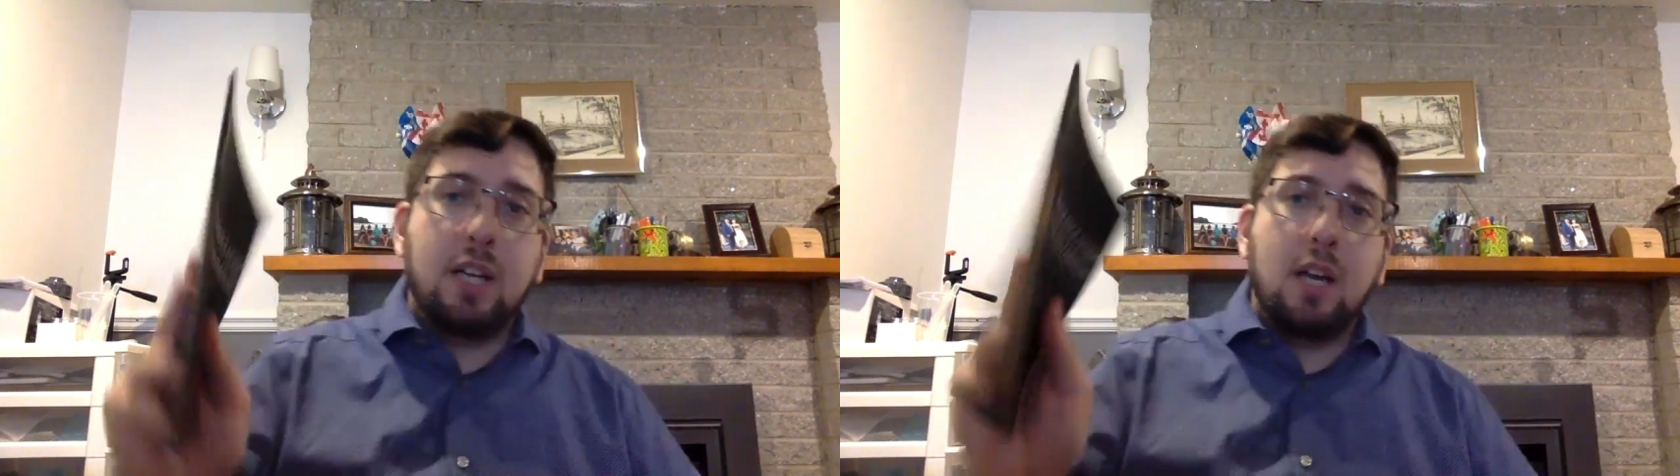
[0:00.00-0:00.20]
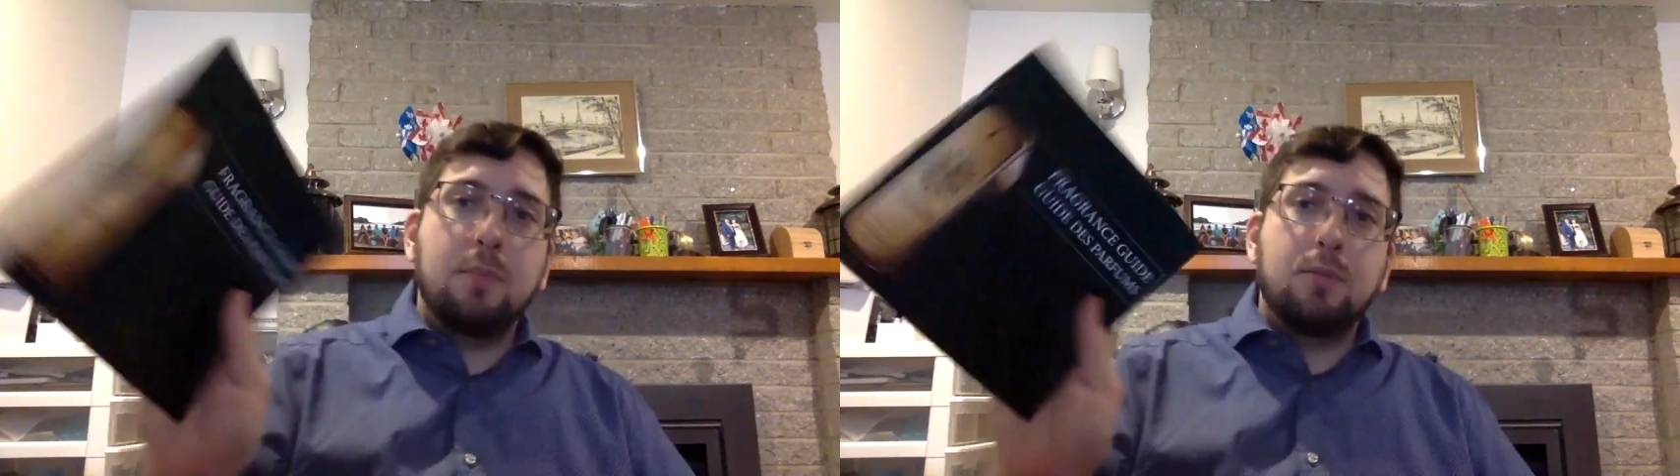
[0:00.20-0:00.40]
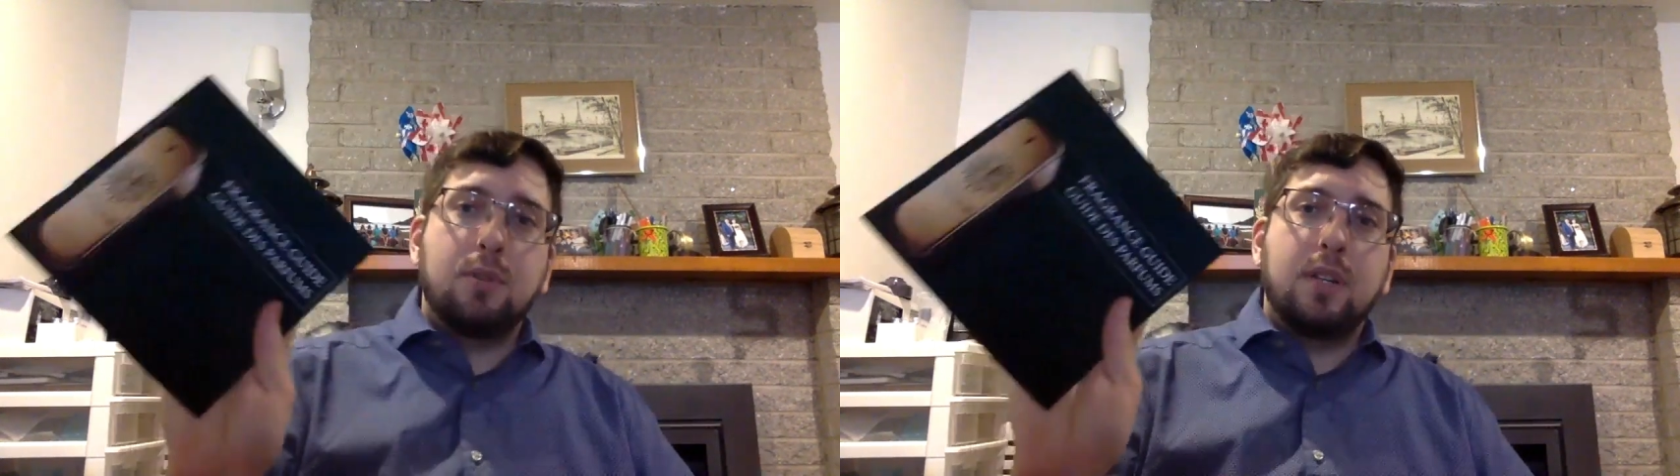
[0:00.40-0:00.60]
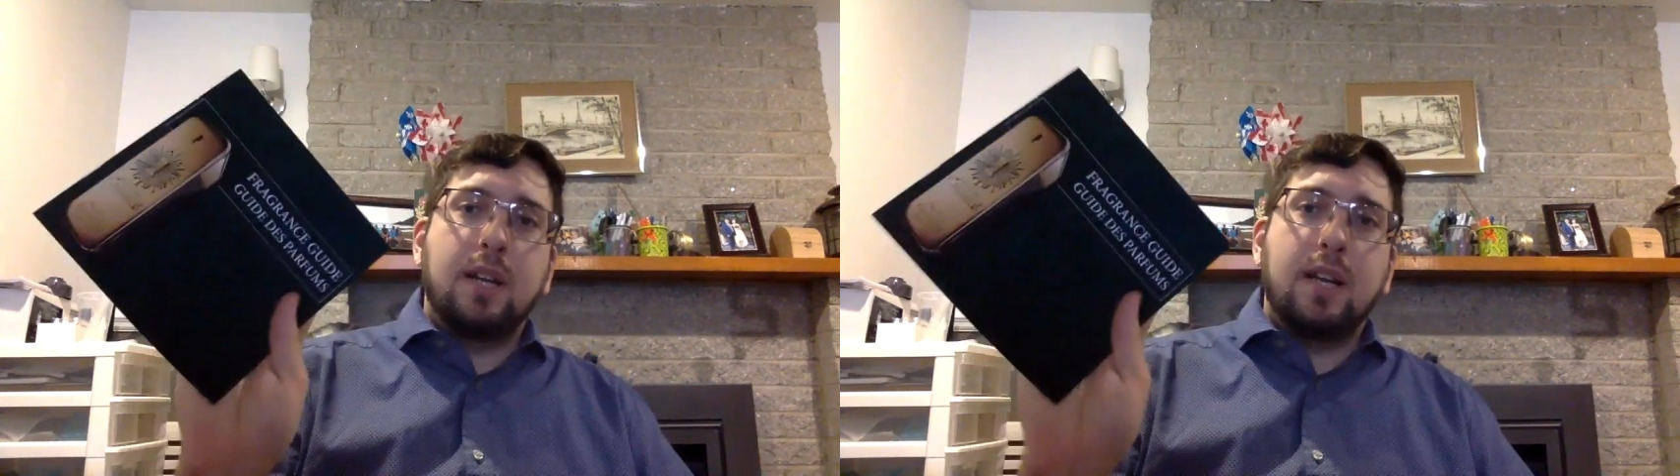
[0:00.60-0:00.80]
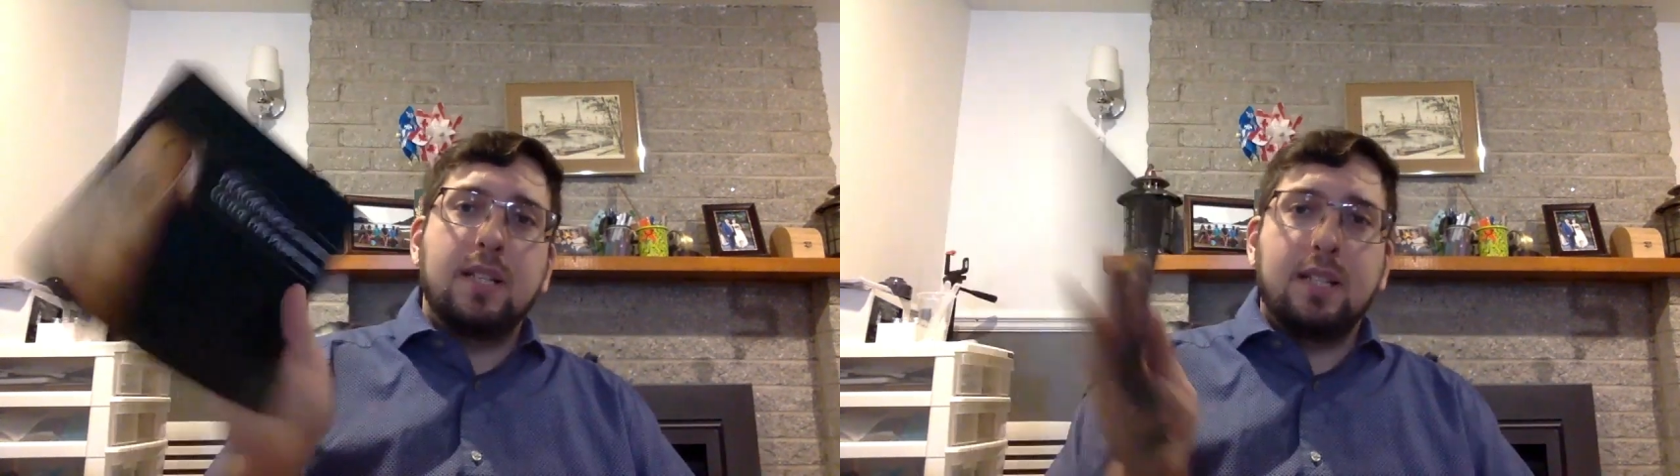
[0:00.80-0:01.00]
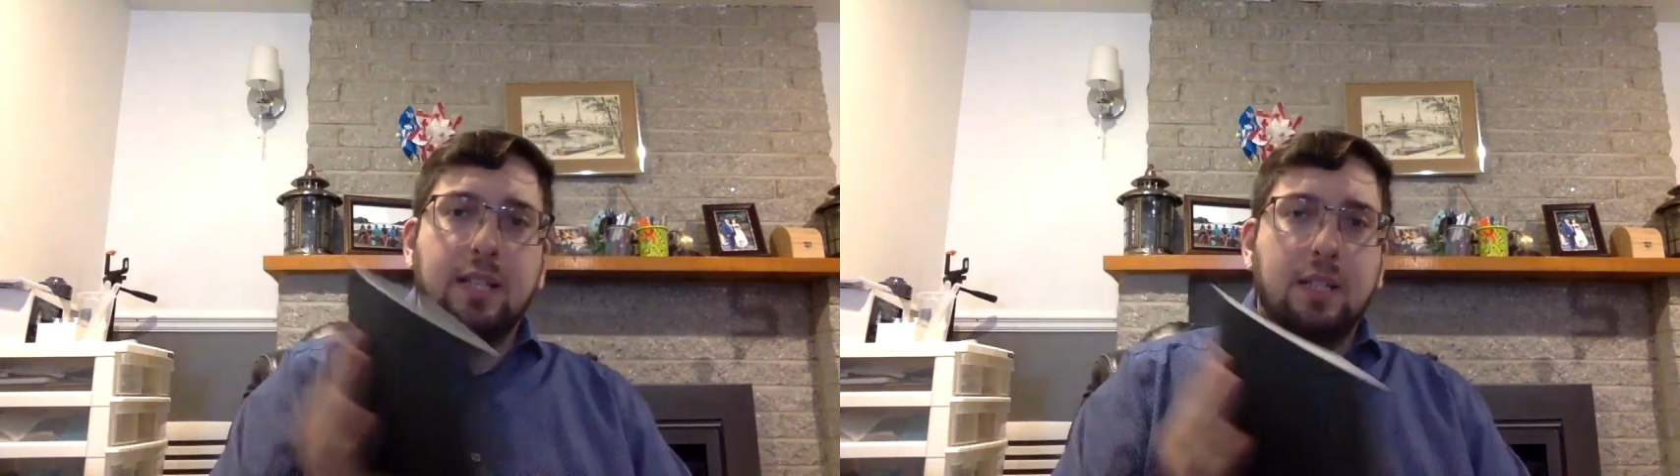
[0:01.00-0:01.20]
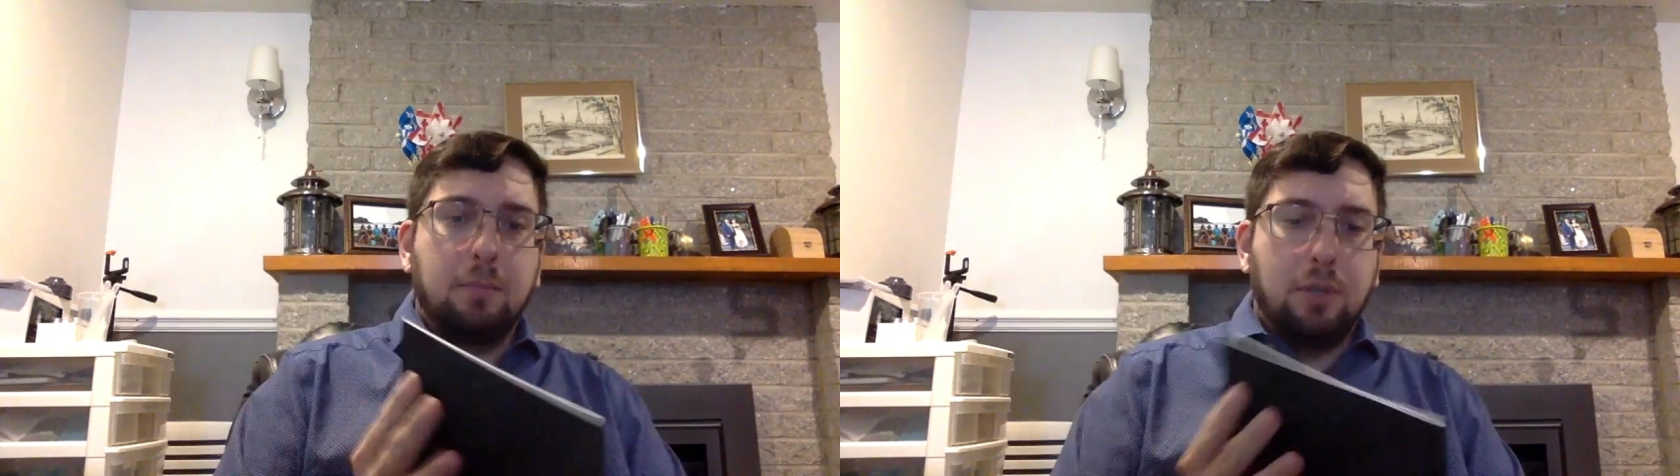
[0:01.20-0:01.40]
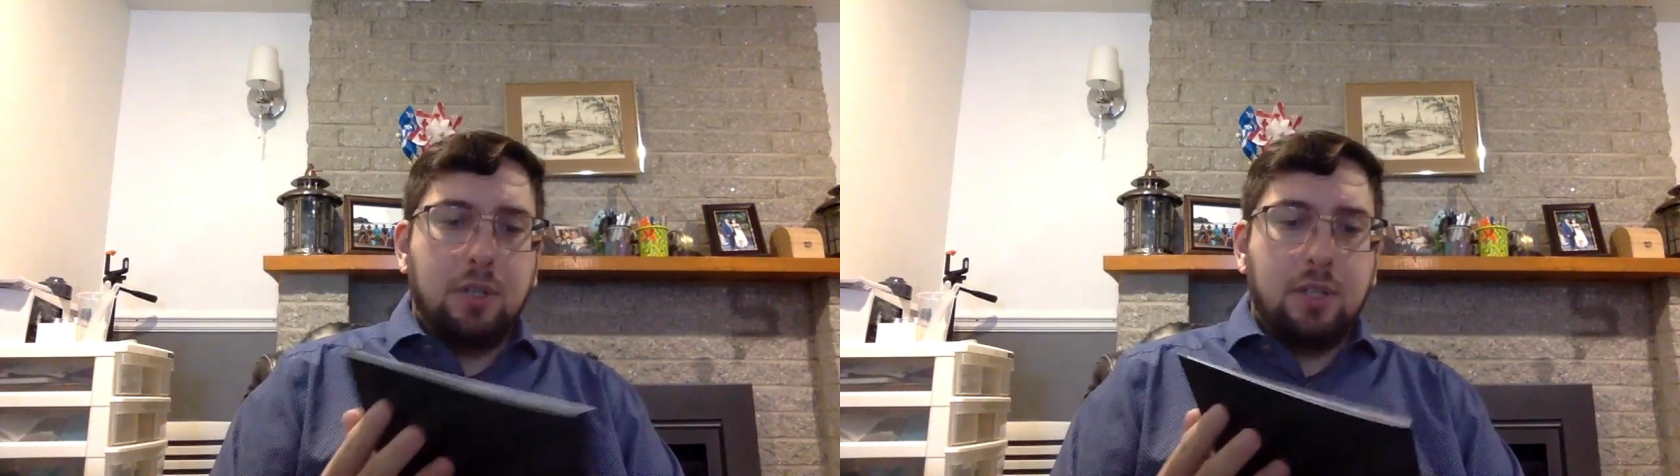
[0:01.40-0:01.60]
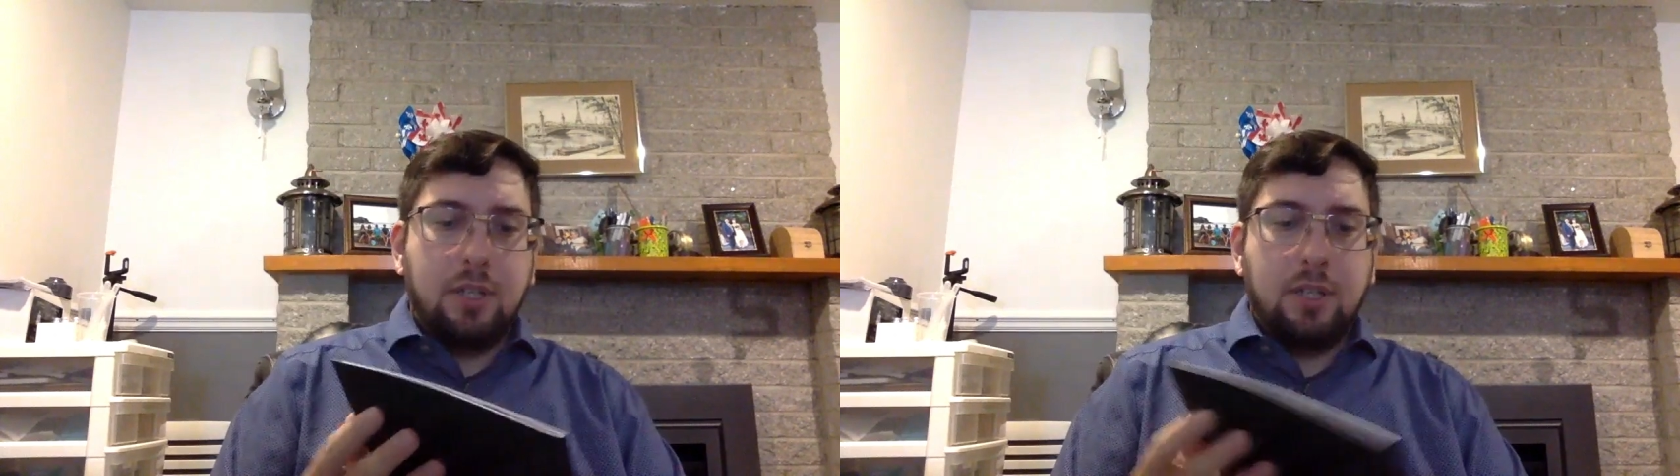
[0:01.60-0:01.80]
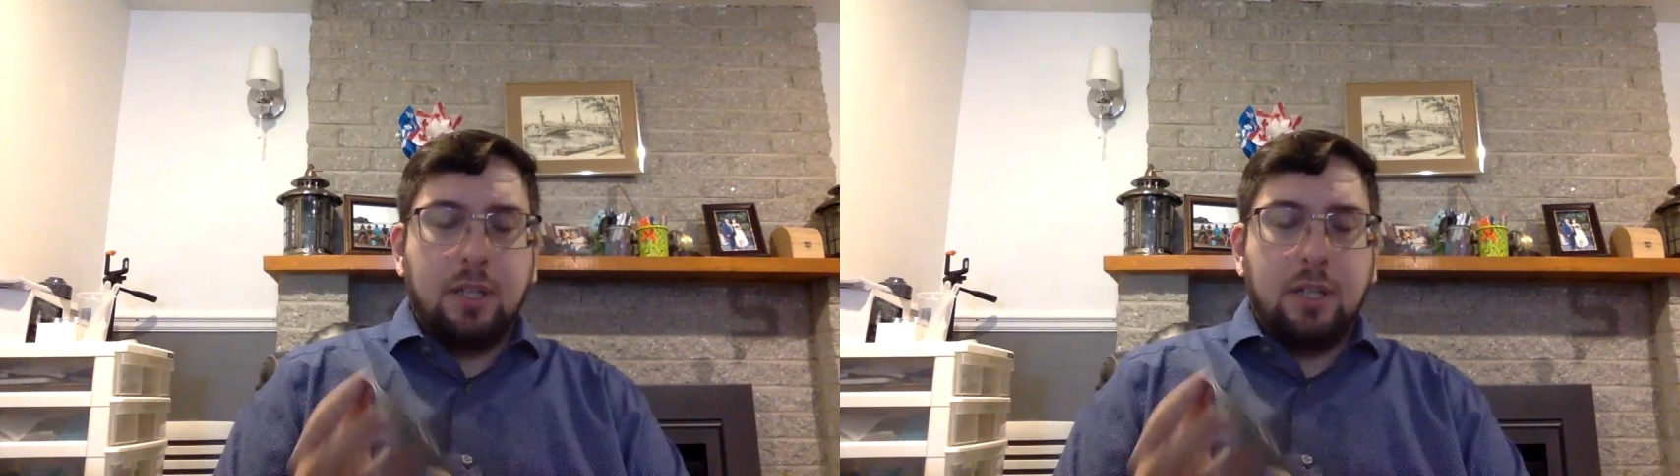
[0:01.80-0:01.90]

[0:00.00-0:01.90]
comes with a nice little book